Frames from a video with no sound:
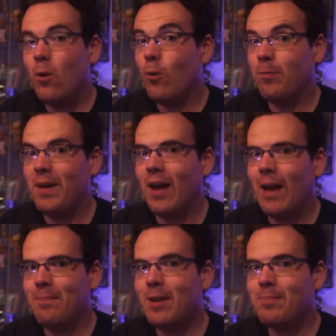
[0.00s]
or has been
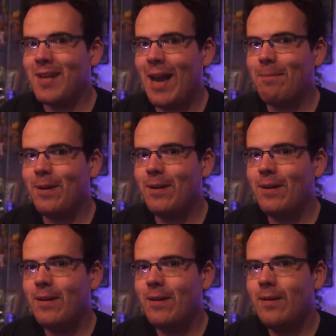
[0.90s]
hyped up to happen,
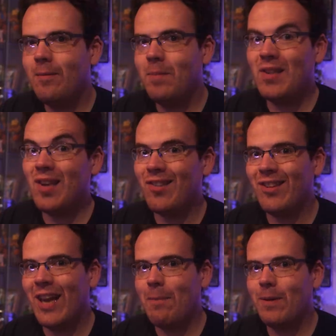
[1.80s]
but
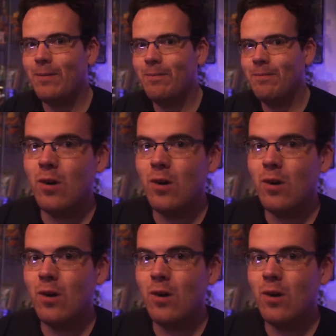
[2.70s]
doesn't happen.